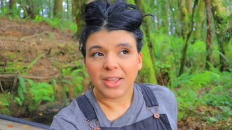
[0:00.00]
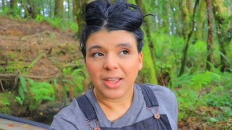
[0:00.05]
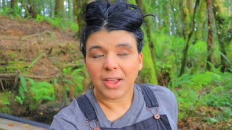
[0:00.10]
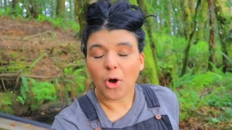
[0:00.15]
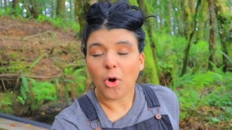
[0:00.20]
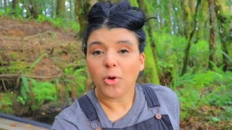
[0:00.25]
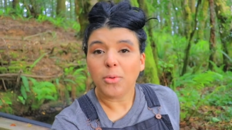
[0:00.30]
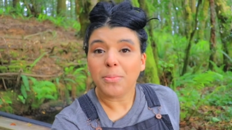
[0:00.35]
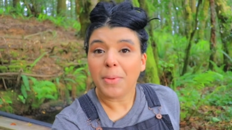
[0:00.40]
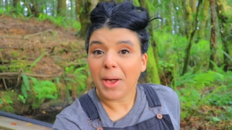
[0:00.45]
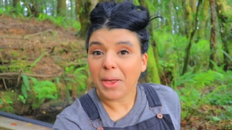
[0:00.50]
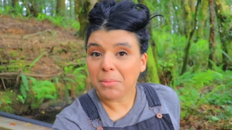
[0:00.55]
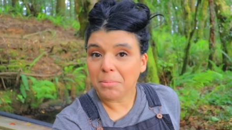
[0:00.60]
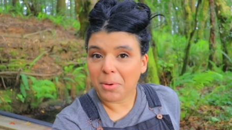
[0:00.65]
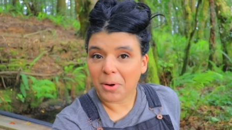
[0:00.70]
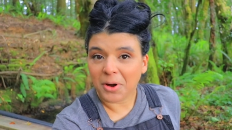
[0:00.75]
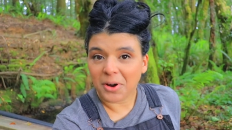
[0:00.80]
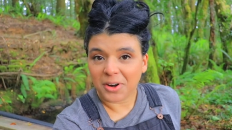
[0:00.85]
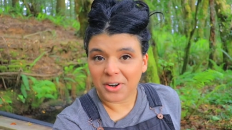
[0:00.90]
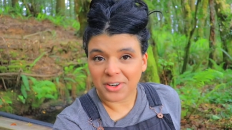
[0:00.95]
on my
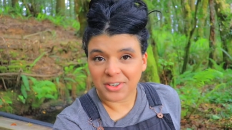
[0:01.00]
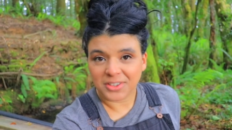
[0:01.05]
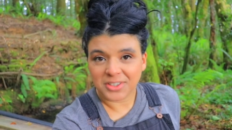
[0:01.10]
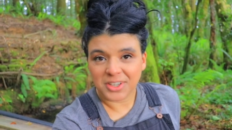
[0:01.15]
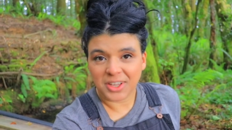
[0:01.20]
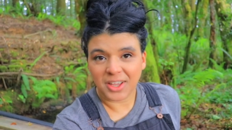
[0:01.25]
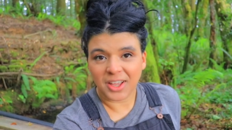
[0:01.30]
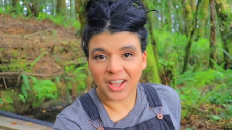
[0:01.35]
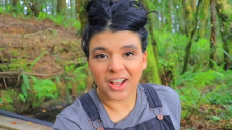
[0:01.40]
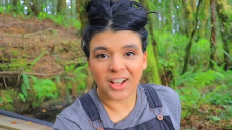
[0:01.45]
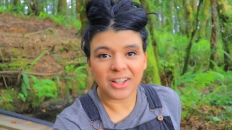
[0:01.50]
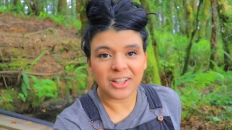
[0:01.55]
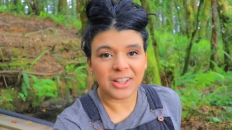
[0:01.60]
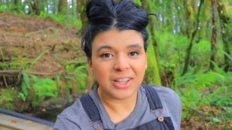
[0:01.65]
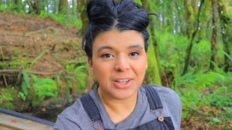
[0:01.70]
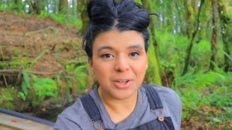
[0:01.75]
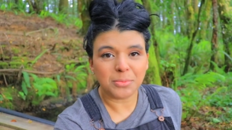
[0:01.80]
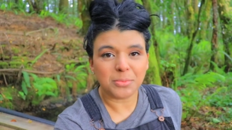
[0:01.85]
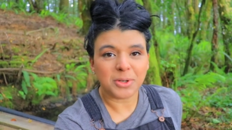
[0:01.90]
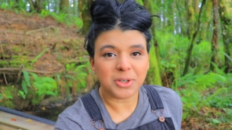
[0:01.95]
part a
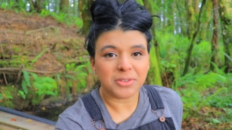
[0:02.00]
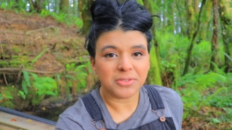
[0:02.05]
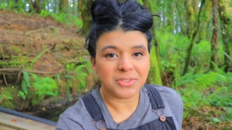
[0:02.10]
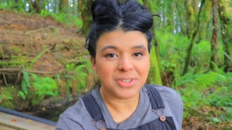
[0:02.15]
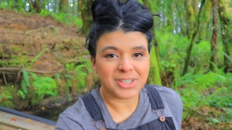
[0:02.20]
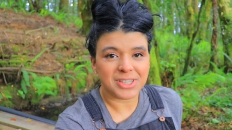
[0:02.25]
little bit of